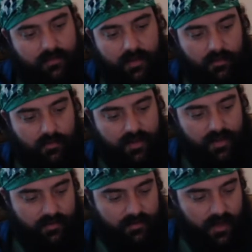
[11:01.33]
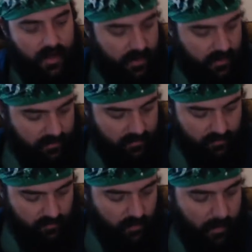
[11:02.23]
a
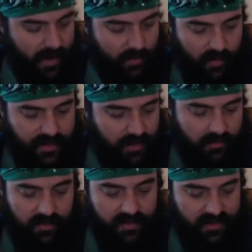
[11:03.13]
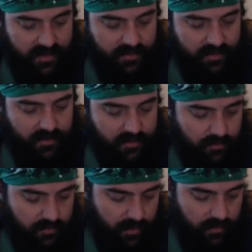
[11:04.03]
main retail release, that is just
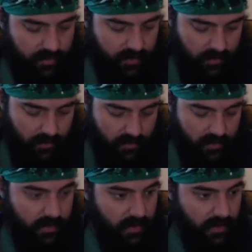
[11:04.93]
really, really cool.